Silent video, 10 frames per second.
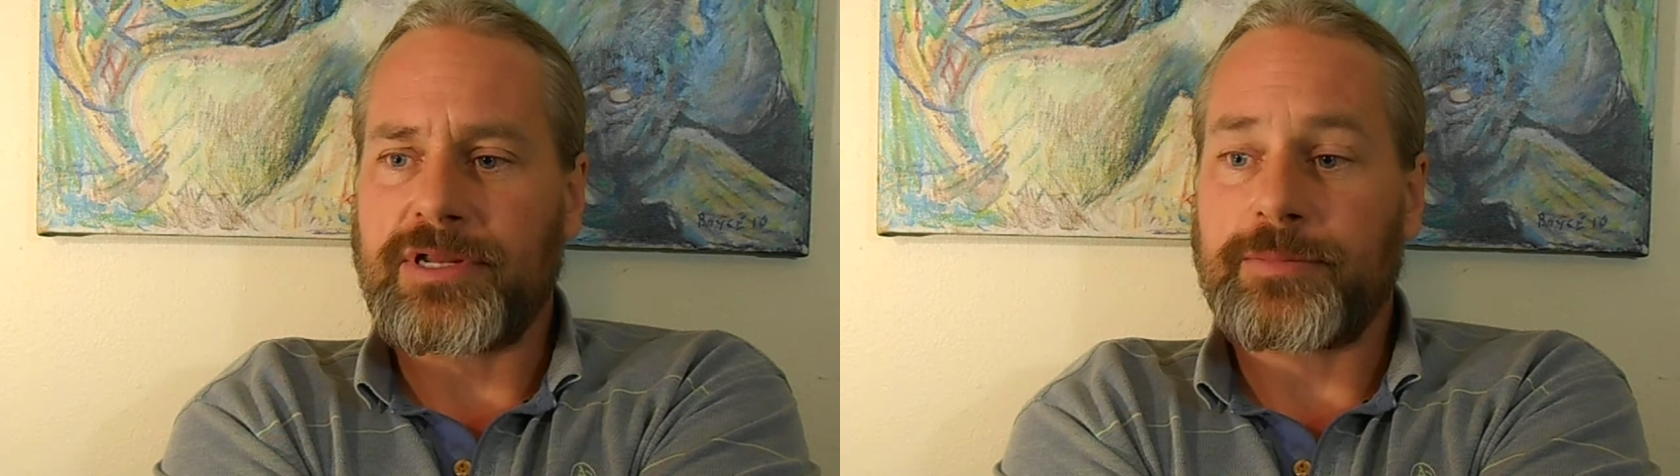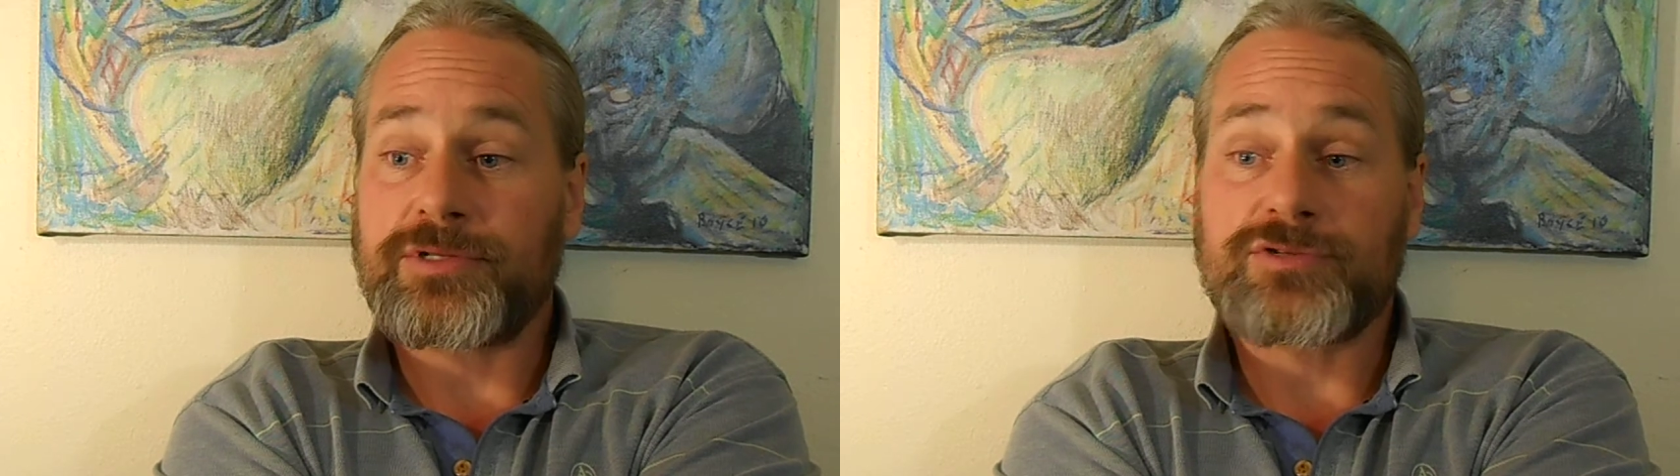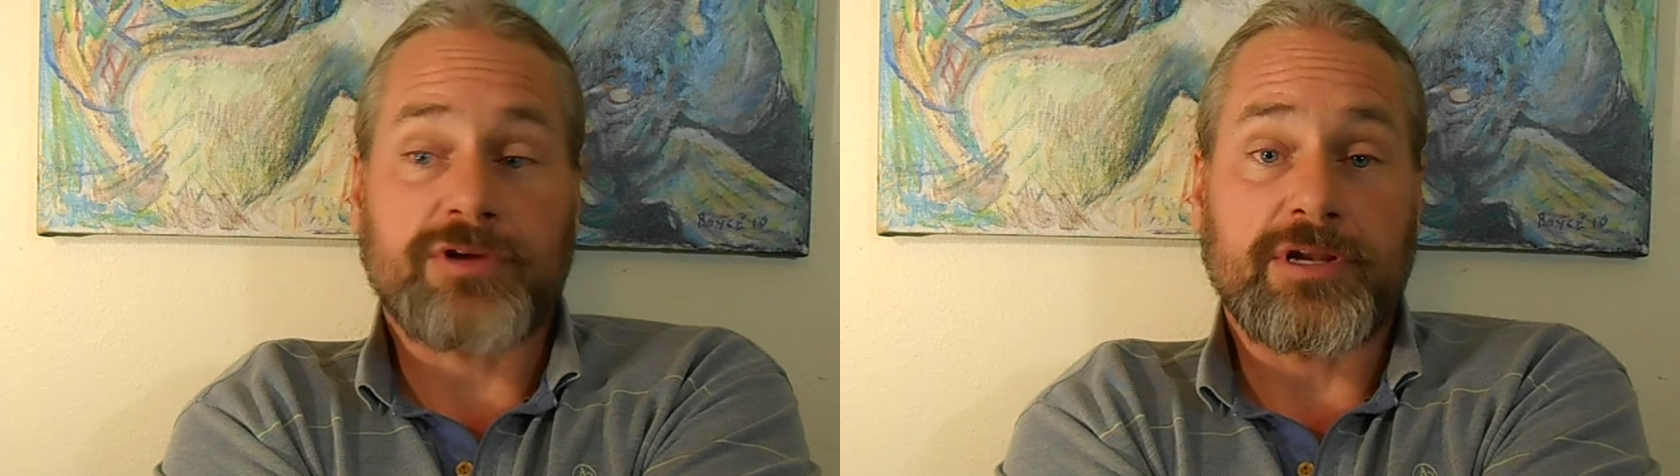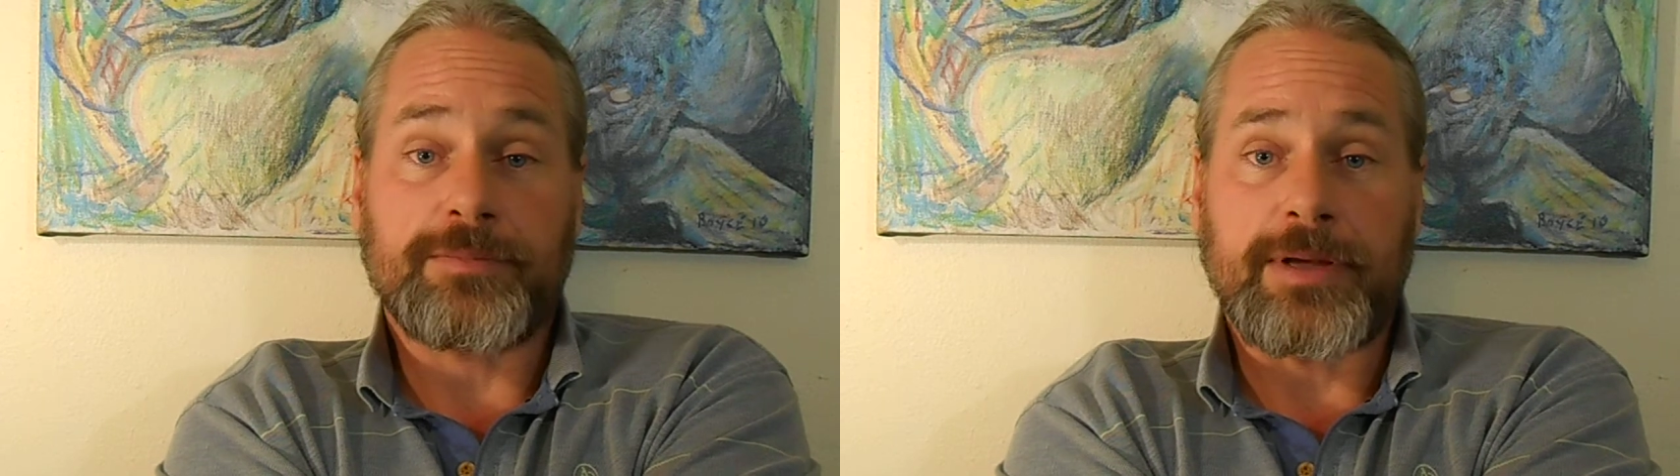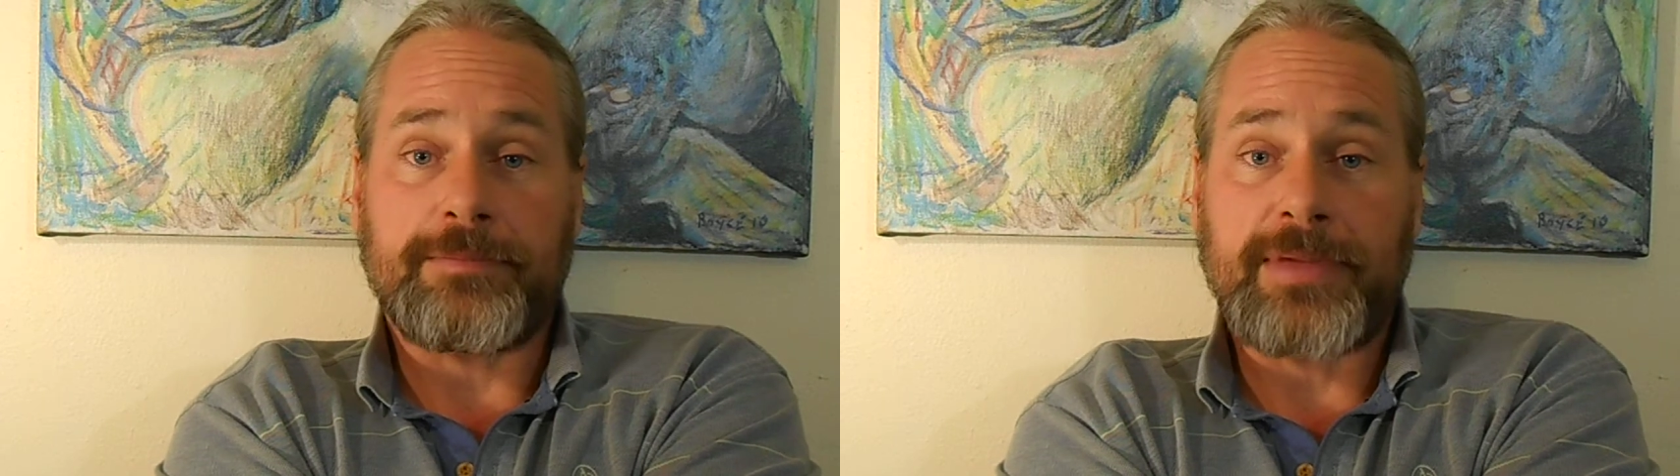
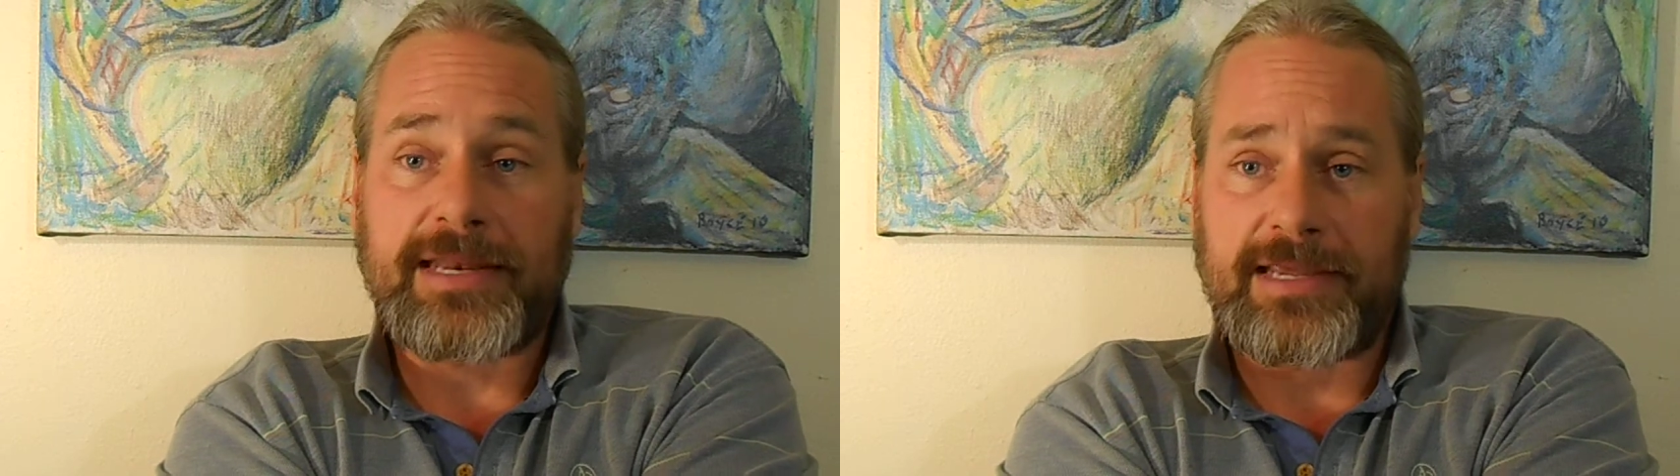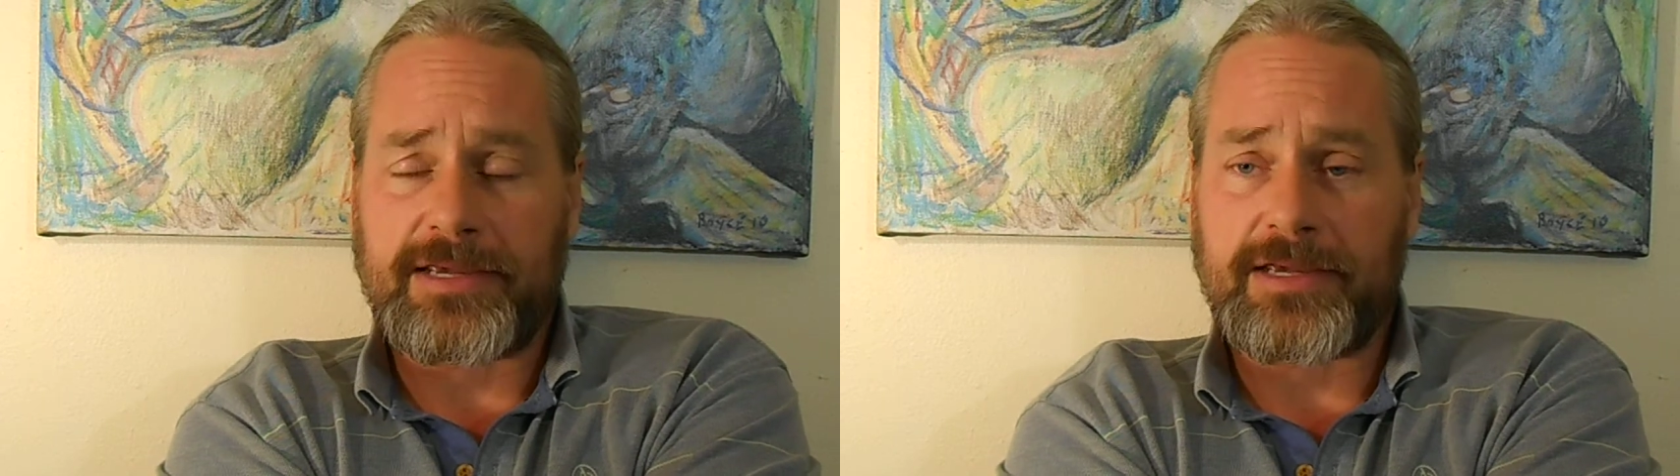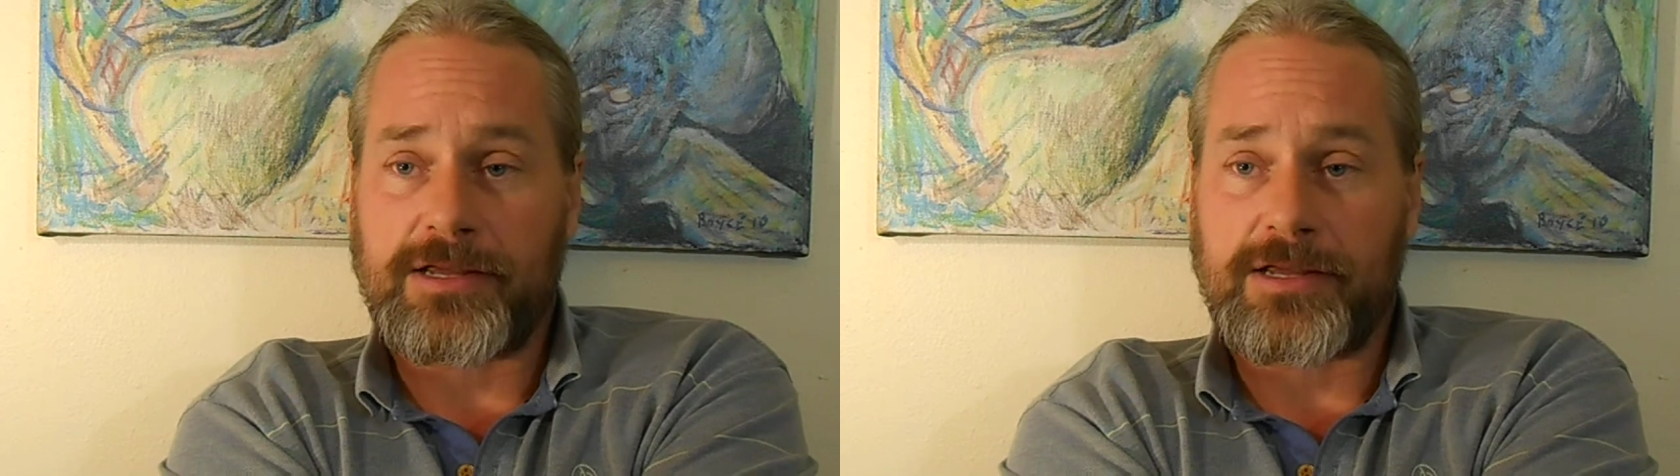demonstrated by many,